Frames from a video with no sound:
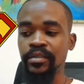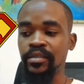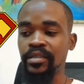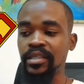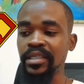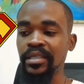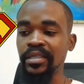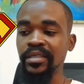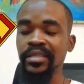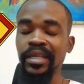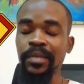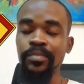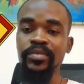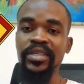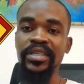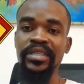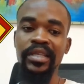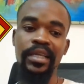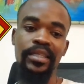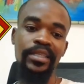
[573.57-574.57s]
this is
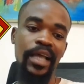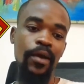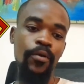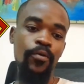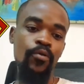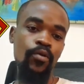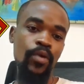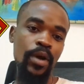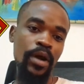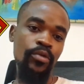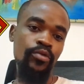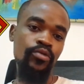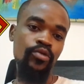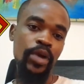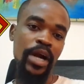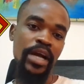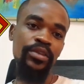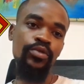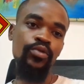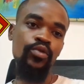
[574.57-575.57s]
something that I'd
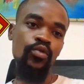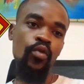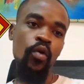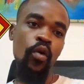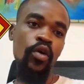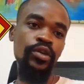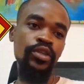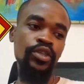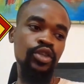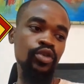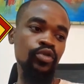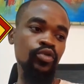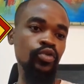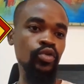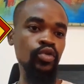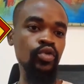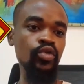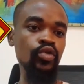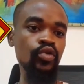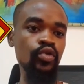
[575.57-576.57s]
rather watch you
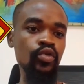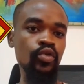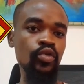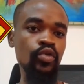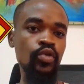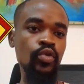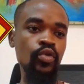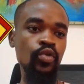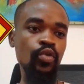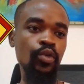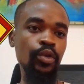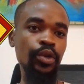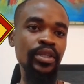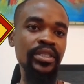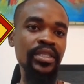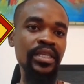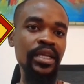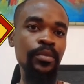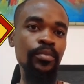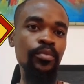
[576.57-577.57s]
do
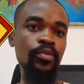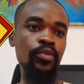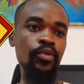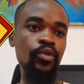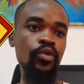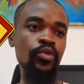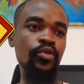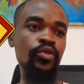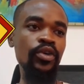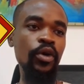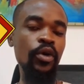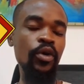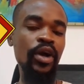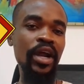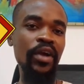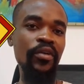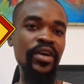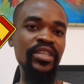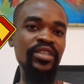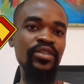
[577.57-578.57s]
with a movie or
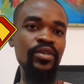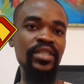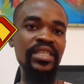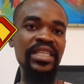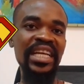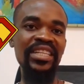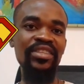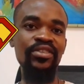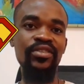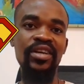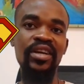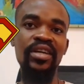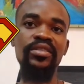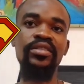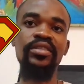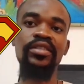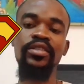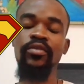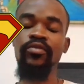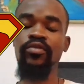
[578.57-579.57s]
characters like the
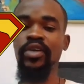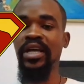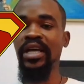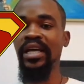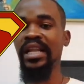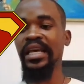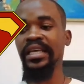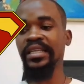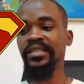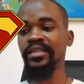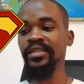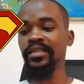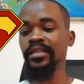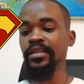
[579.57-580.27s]
Guardians of the Galaxy,